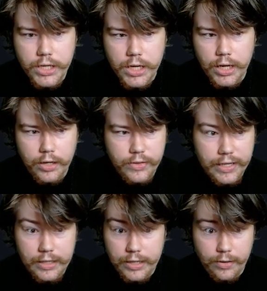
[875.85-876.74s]
Uh,
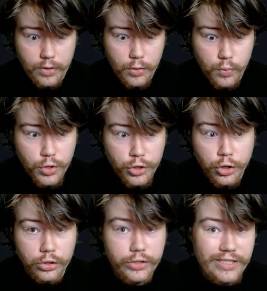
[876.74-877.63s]
that uh, I would
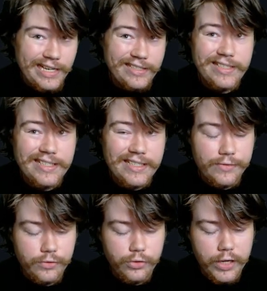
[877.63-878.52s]
not test it
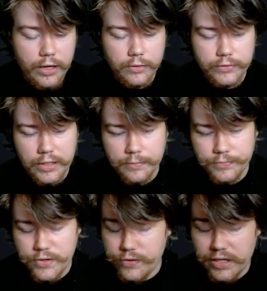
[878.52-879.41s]
if you have
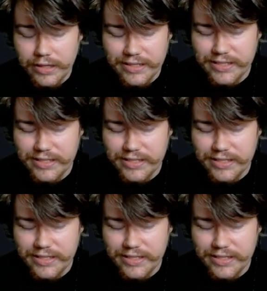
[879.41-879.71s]
um, if you get like